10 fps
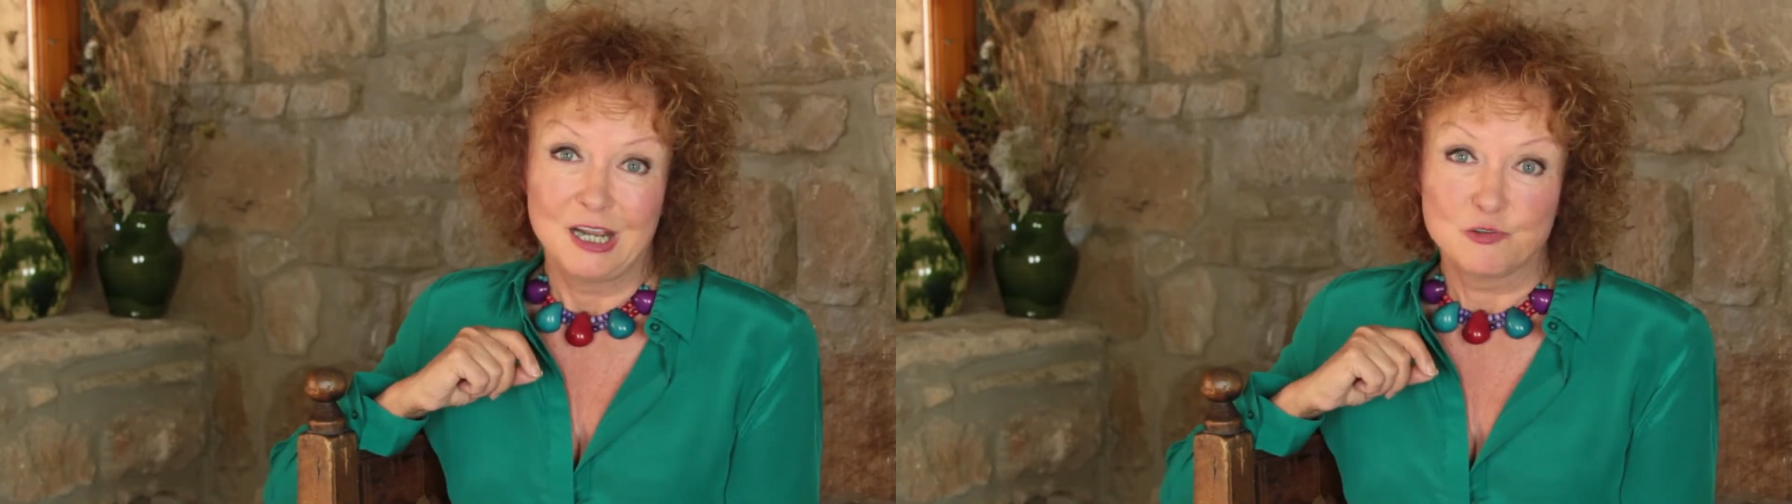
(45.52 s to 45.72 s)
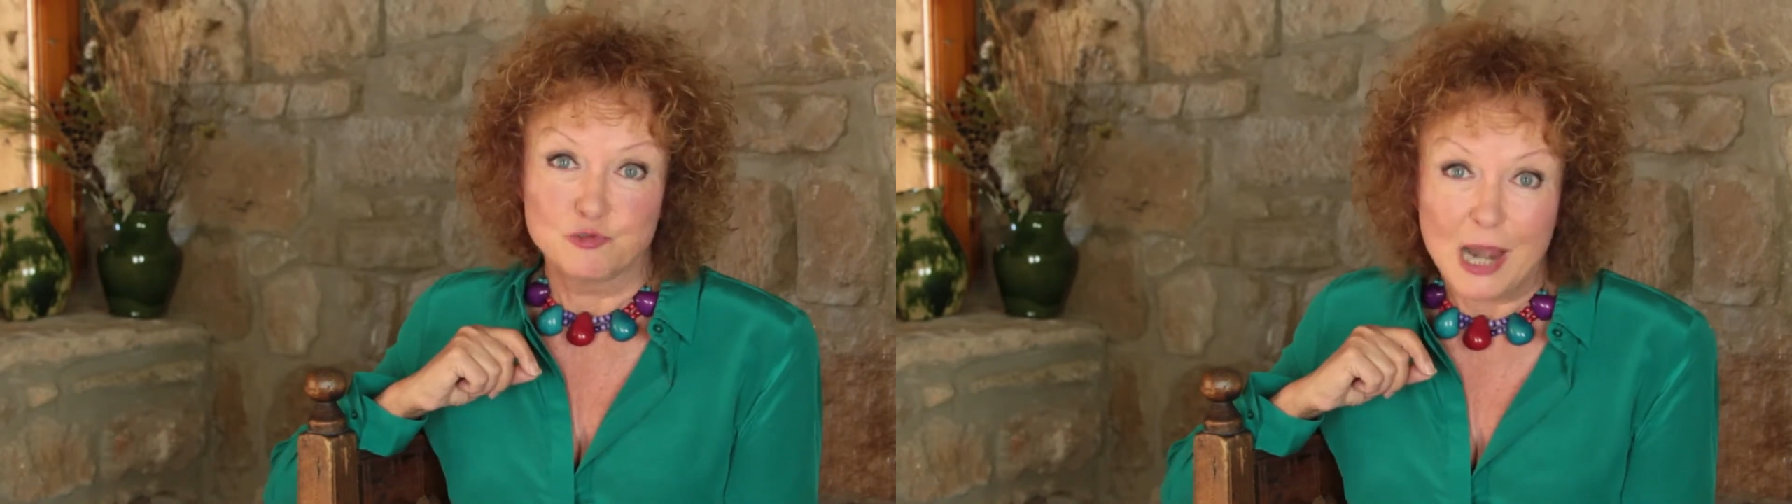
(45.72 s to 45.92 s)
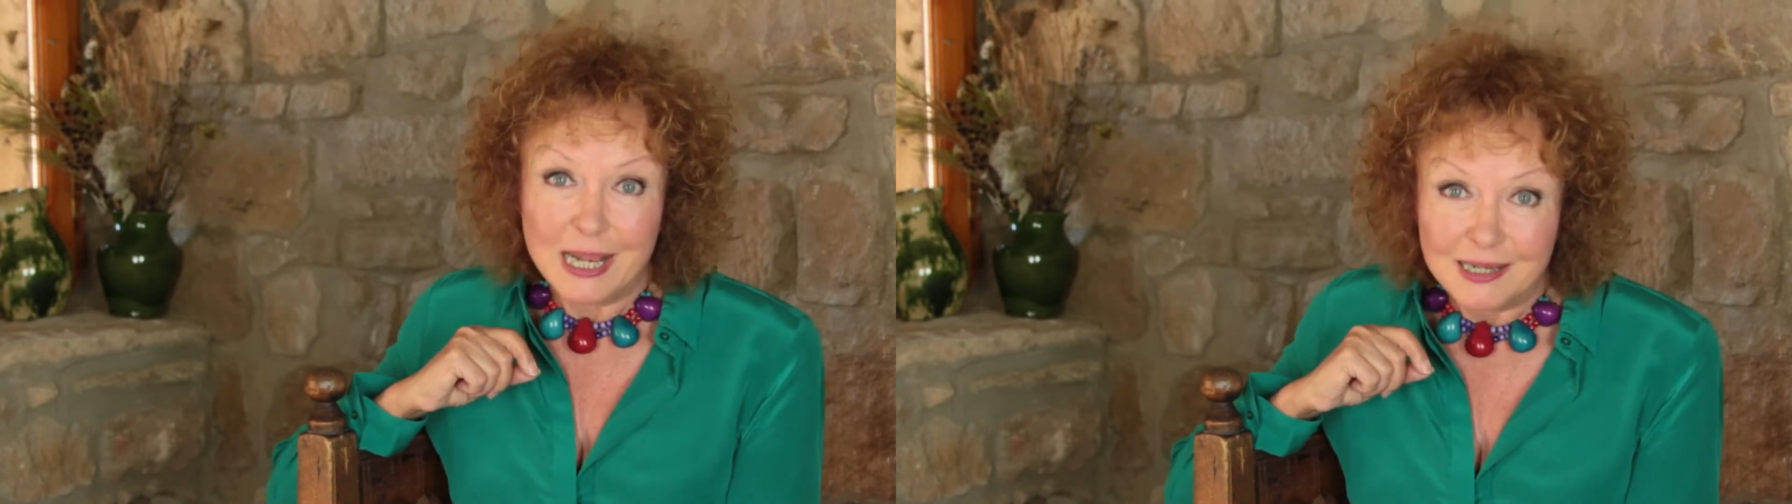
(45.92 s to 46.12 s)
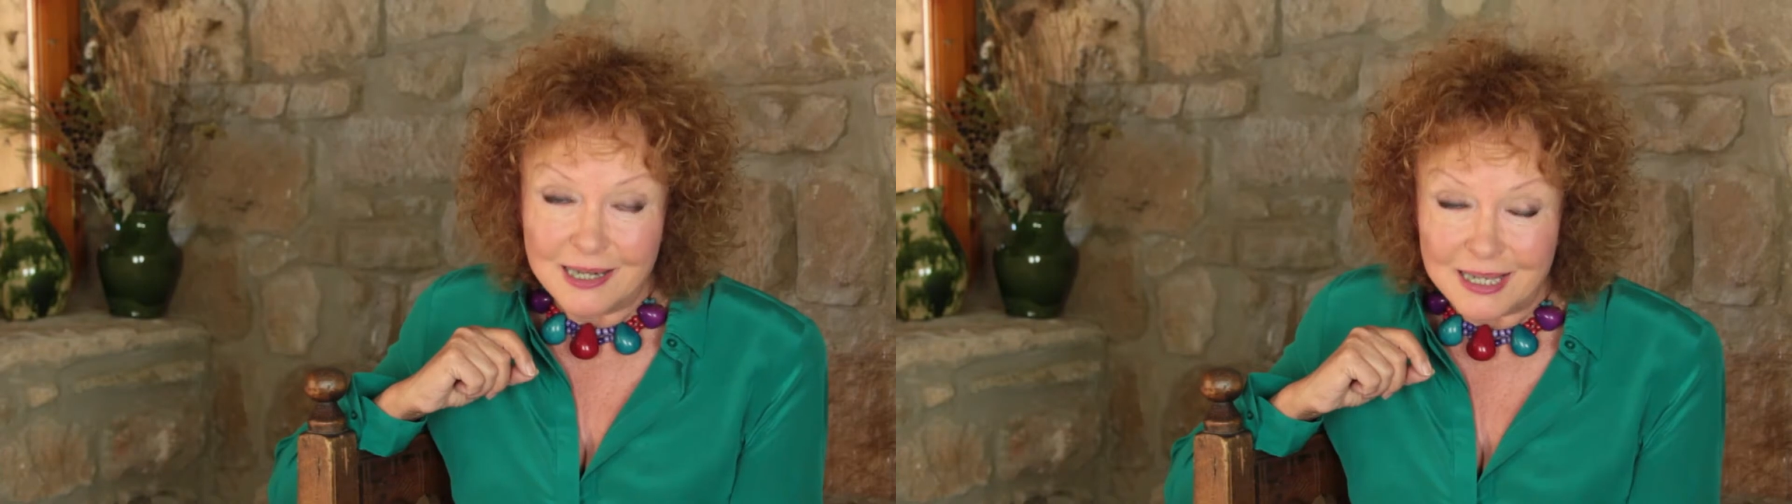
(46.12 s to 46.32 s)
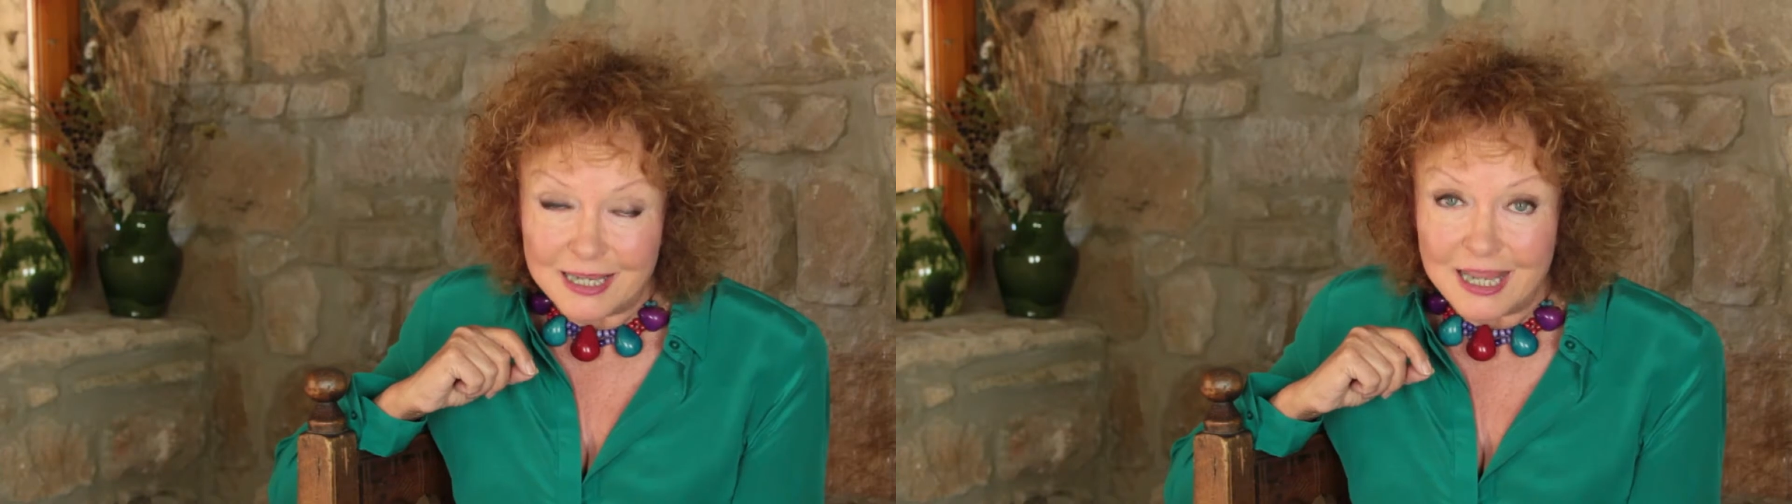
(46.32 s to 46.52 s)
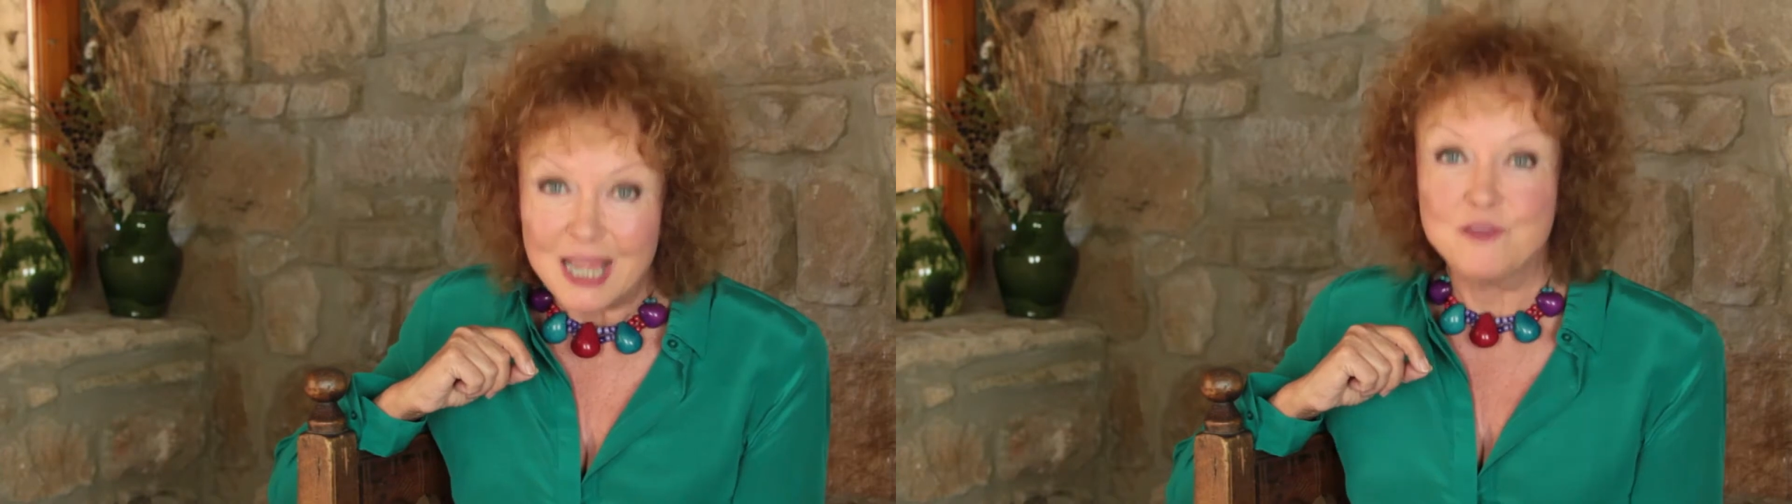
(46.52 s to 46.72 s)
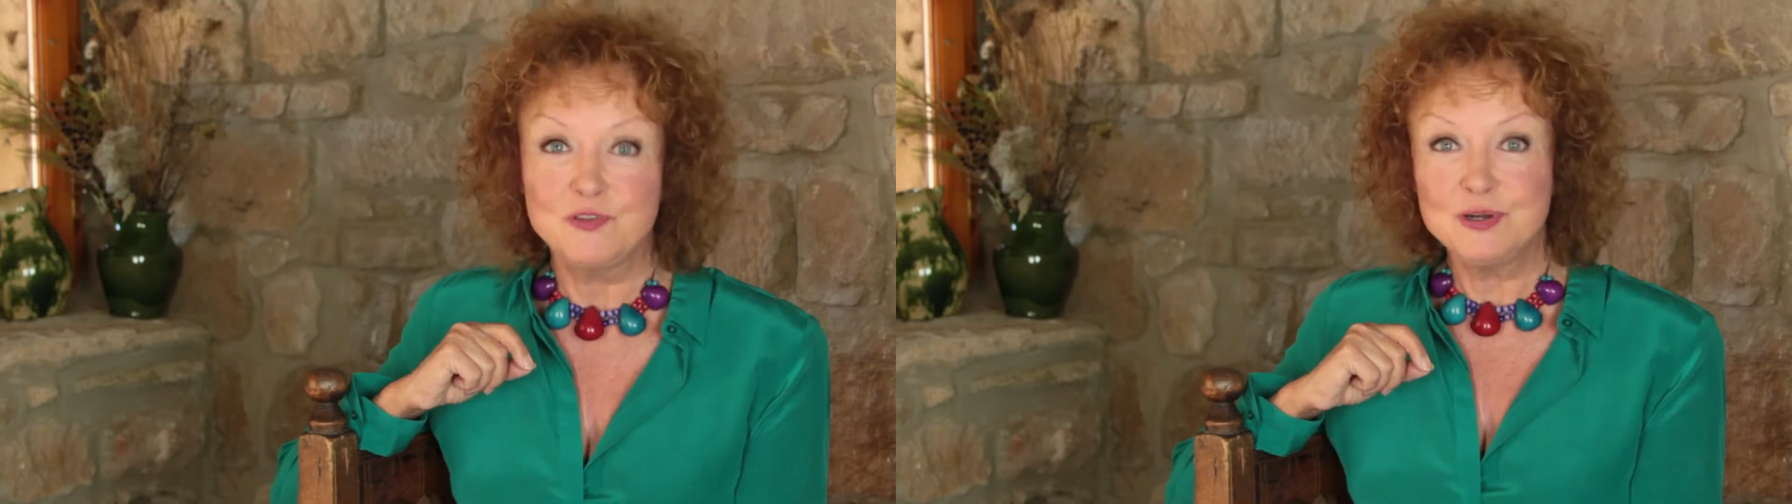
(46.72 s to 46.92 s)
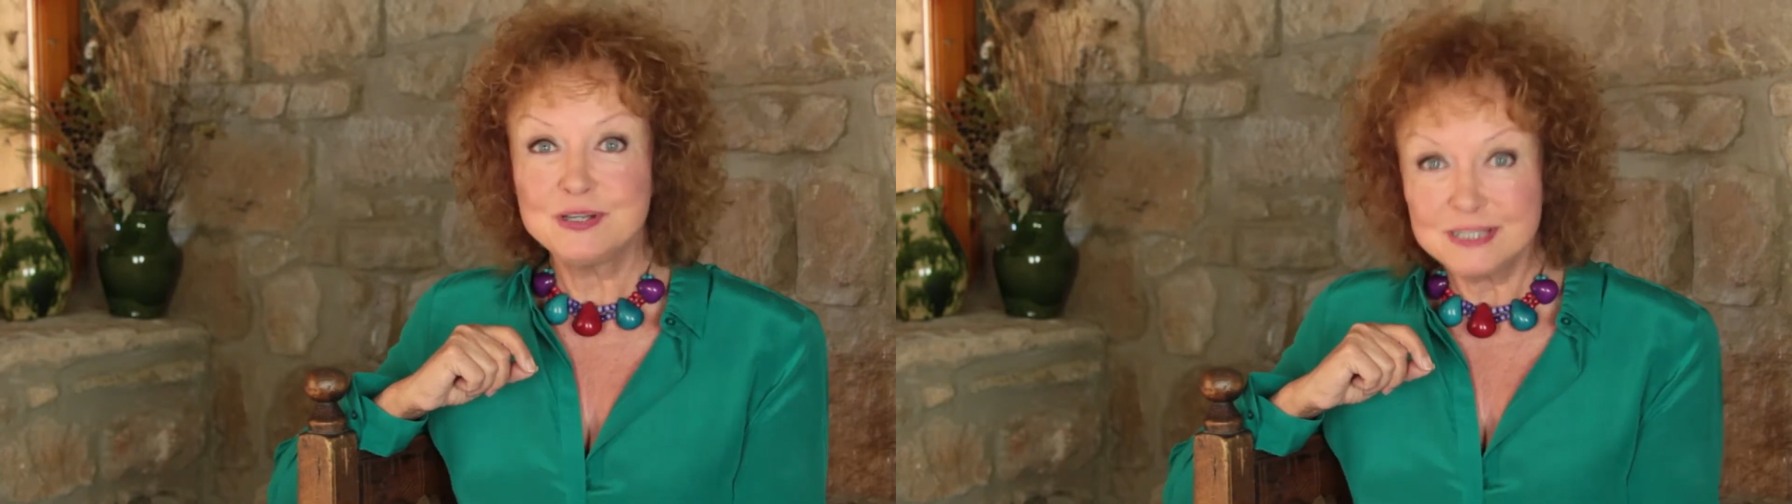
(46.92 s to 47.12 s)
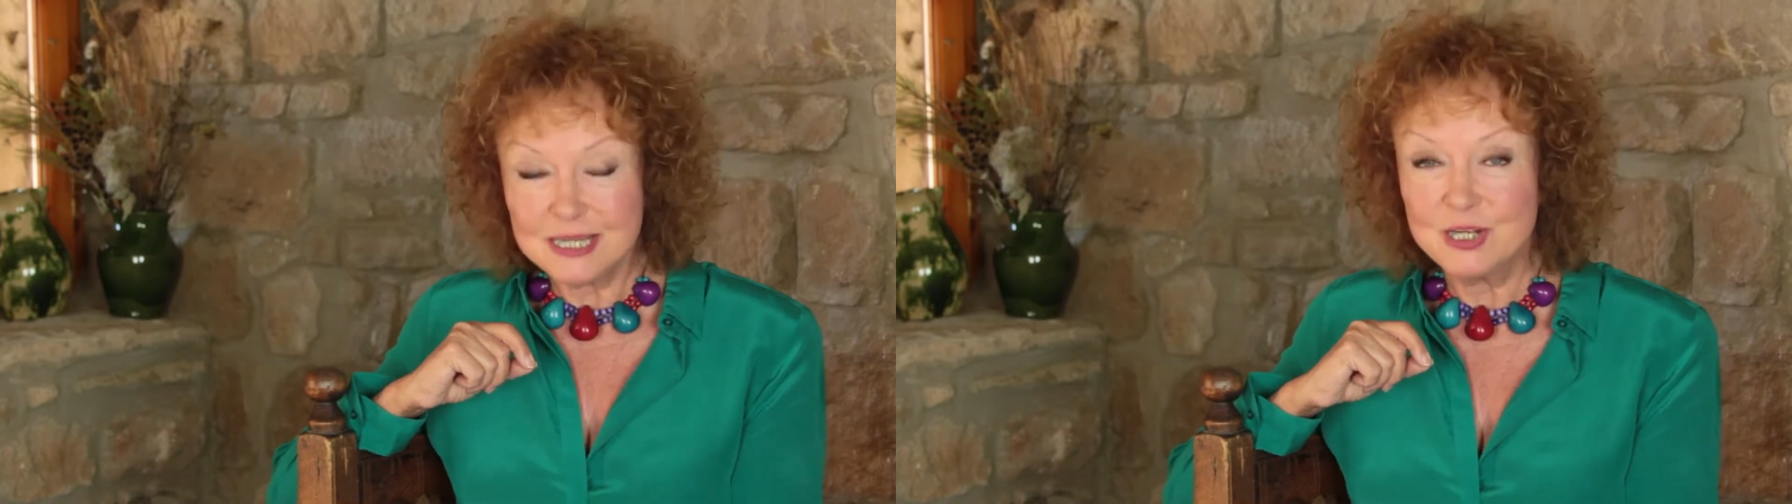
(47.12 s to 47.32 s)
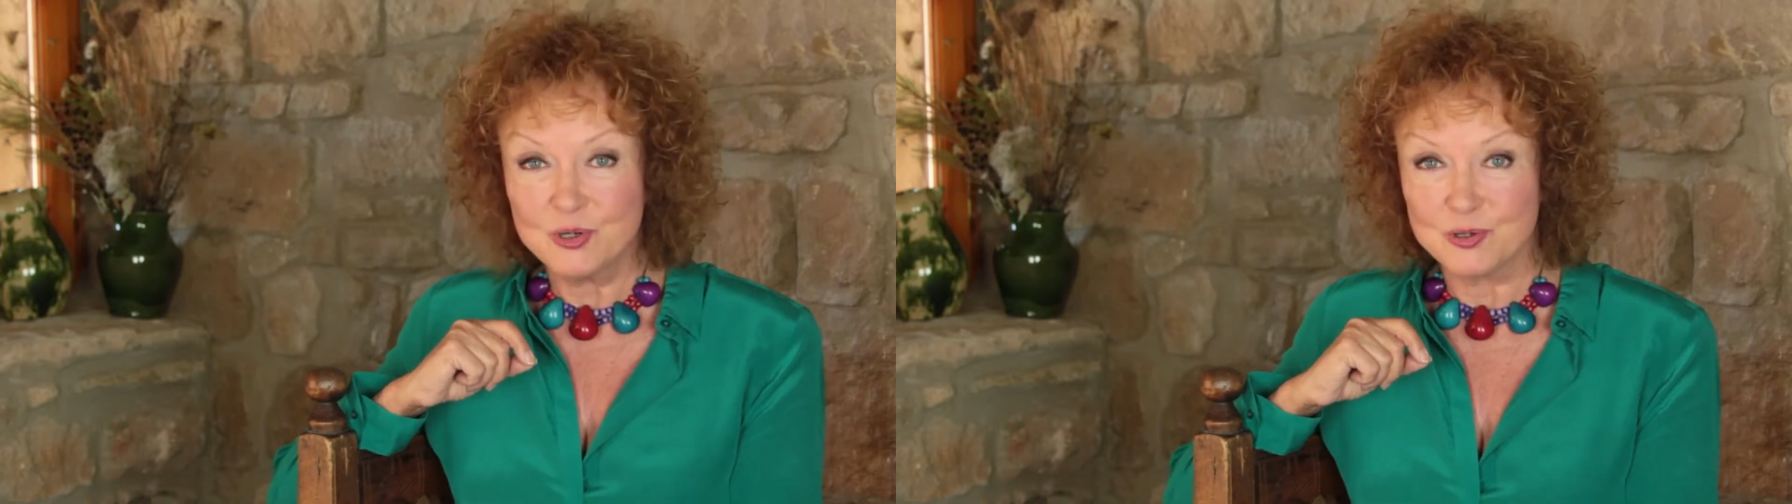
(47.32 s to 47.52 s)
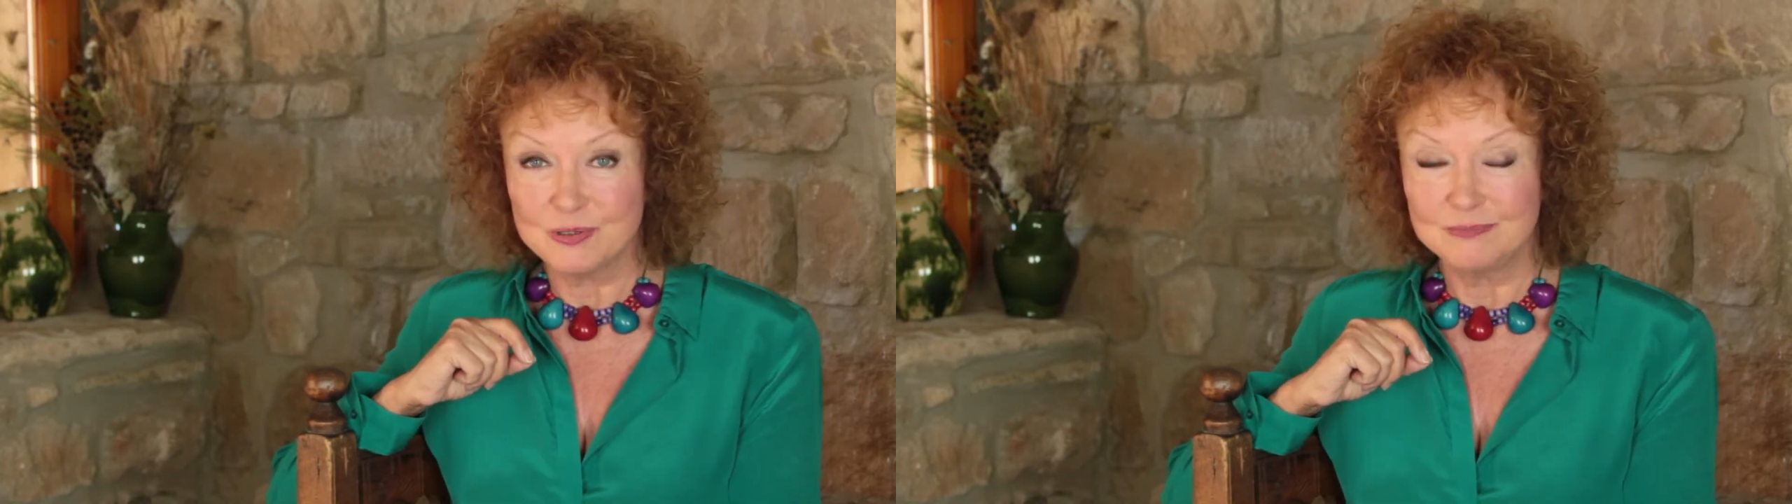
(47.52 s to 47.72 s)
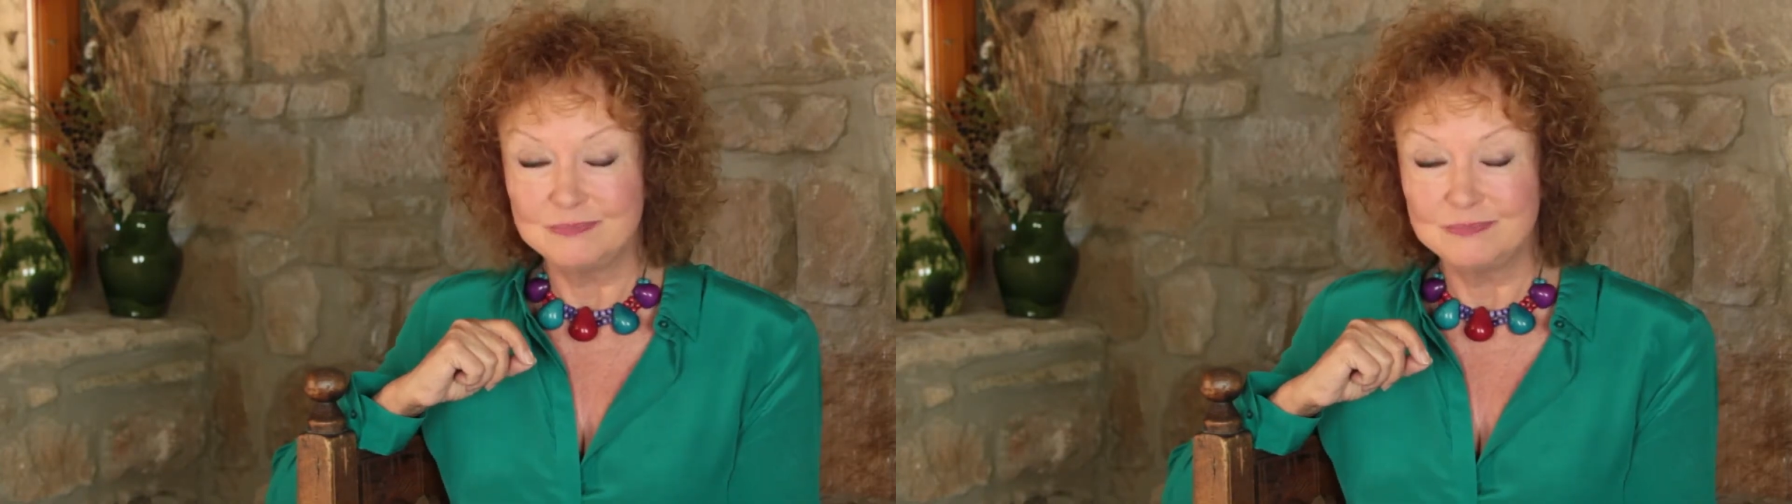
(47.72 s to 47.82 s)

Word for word: Frankly, if you're single,